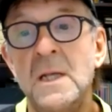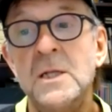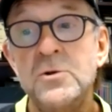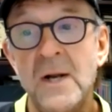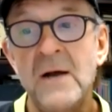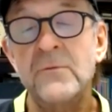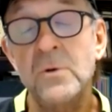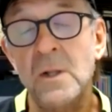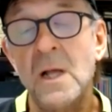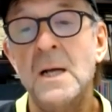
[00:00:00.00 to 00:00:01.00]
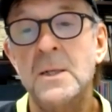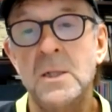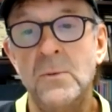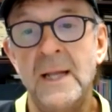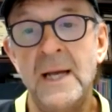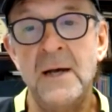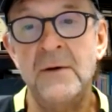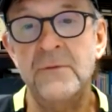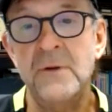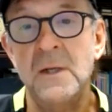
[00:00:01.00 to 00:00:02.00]
He traveled a lot, so we
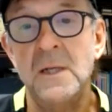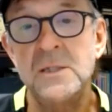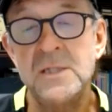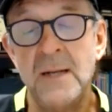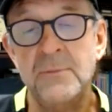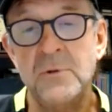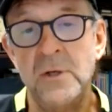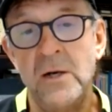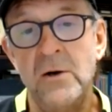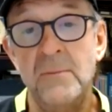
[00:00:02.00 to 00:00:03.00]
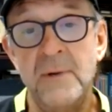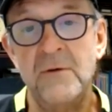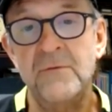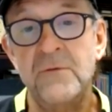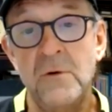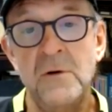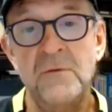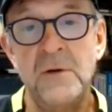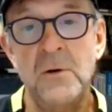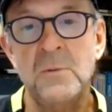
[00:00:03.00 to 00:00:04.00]
have a chapter in there about foreign
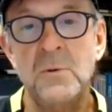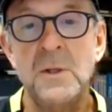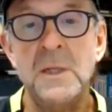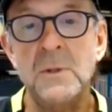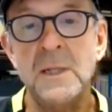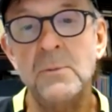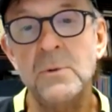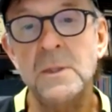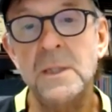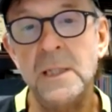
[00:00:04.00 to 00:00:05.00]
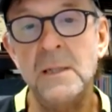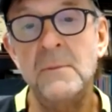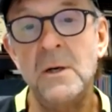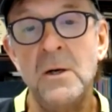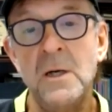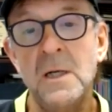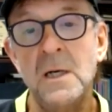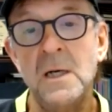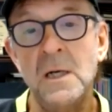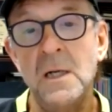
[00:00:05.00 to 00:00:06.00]
affairs because he was able to see
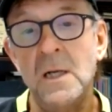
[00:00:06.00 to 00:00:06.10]
America